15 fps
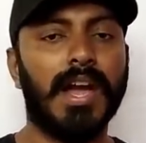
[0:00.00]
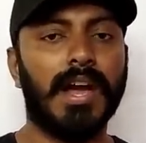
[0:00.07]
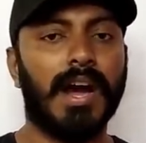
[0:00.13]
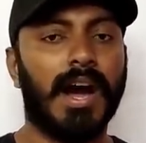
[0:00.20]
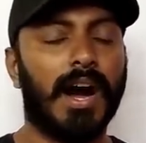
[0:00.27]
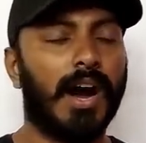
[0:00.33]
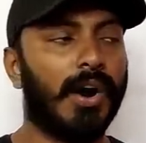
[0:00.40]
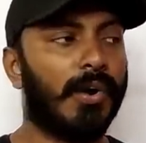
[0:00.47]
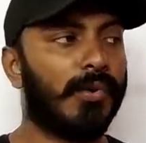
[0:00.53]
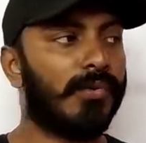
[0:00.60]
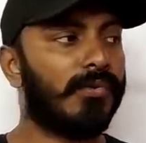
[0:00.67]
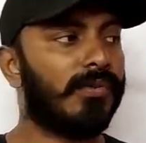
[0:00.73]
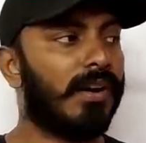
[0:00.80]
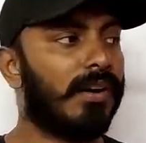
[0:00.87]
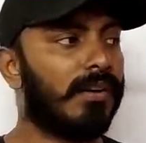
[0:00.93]

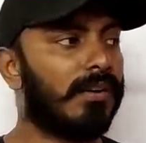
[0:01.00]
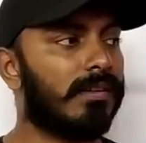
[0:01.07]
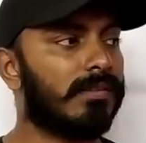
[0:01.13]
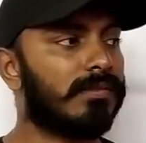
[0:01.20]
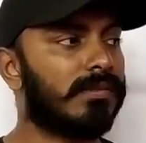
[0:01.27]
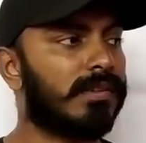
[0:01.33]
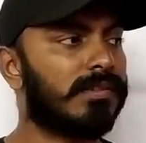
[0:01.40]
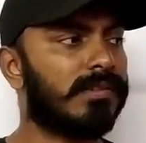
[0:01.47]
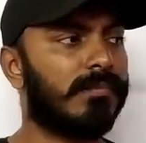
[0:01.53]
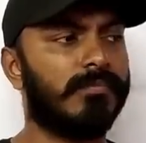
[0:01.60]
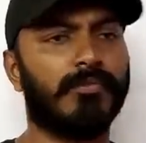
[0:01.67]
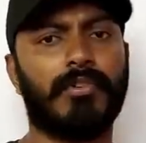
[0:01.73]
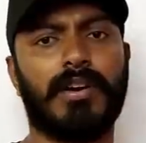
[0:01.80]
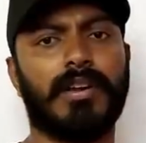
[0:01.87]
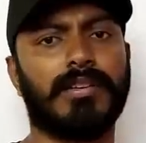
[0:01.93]
how a system
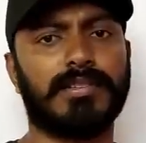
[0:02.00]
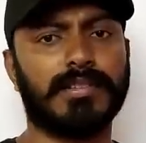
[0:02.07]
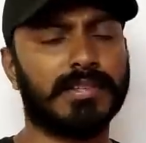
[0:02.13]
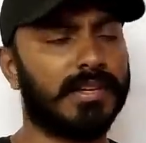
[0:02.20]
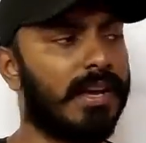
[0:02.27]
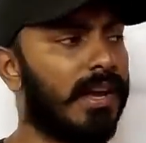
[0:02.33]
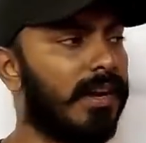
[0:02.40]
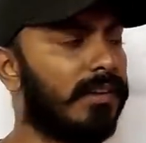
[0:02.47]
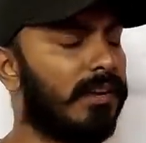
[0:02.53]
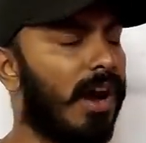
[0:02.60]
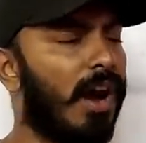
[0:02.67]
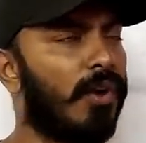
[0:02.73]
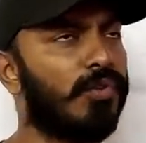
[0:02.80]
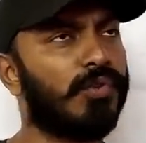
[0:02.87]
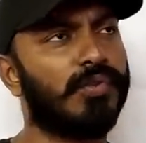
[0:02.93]
works and
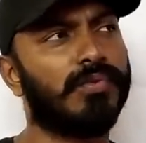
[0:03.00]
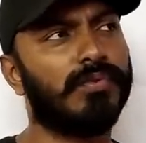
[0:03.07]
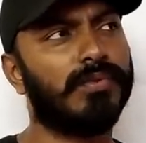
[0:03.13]
how